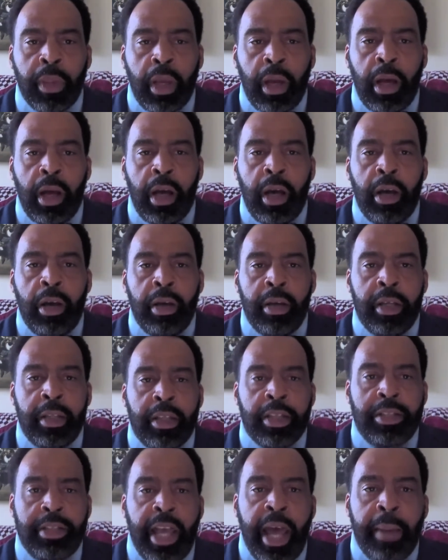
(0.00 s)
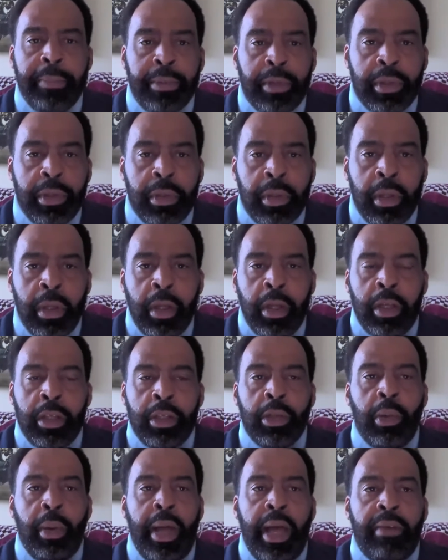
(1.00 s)
In the chapter,
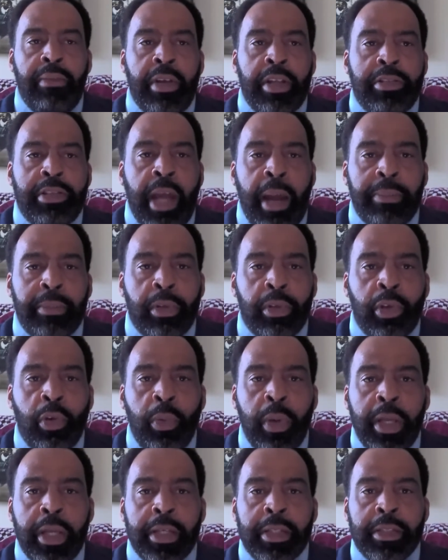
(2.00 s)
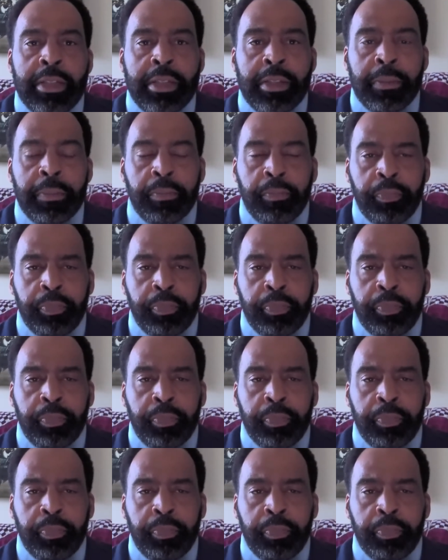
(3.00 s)
you'll have a chapter quiz,